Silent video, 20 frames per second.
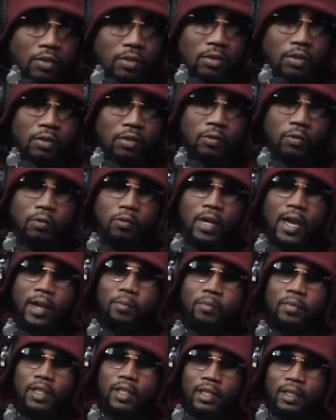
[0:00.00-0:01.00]
you can't
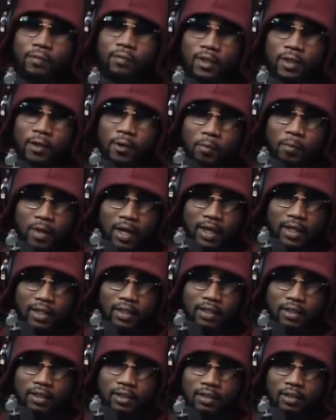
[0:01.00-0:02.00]
believe in
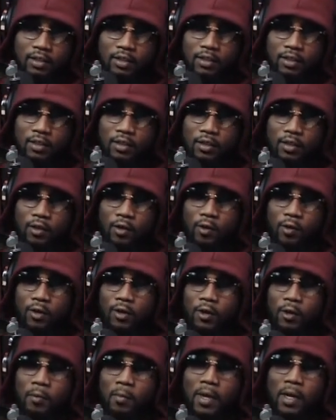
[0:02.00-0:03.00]
nobody or
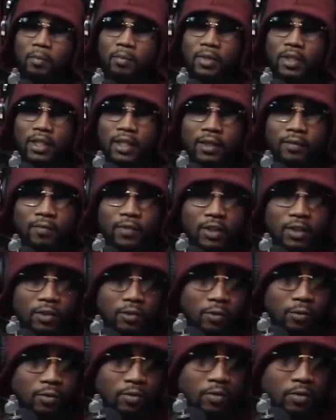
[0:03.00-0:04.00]
nobody believe in
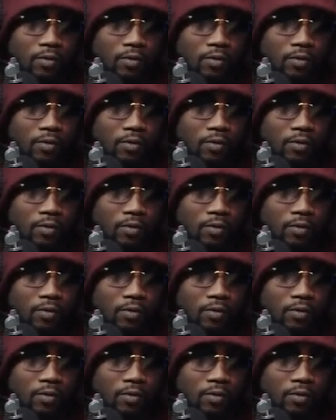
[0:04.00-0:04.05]
you,